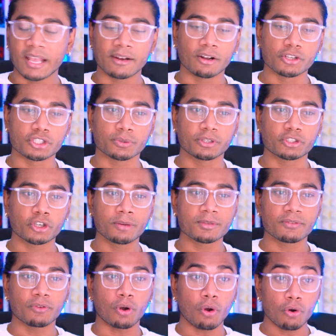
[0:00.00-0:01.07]
And also in
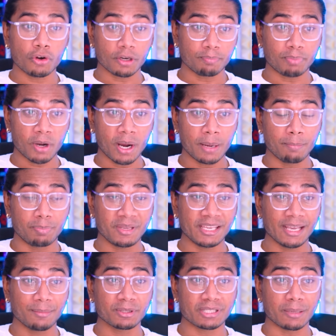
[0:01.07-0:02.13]
terms of Ogerpon being
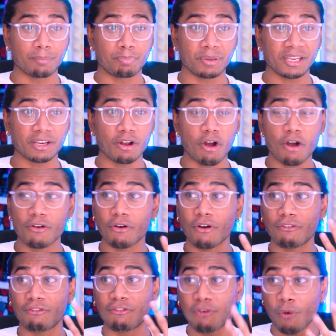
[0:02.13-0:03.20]
able to beat
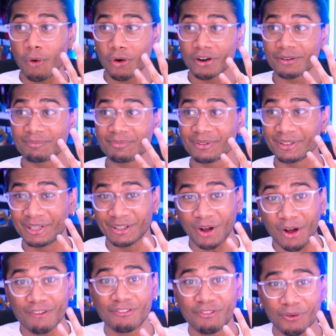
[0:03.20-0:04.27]
four,
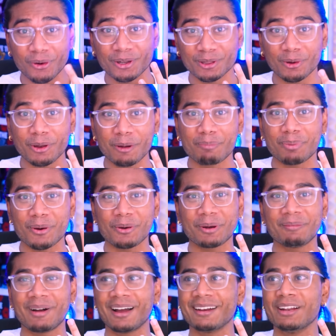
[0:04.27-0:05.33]
all four loyal
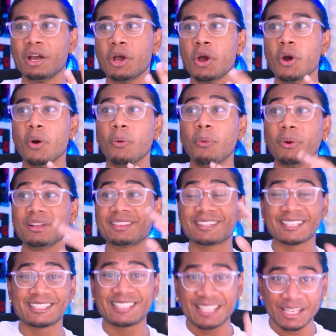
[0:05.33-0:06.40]
Pokemon with
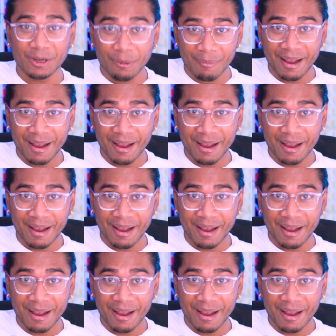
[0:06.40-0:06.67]
the teal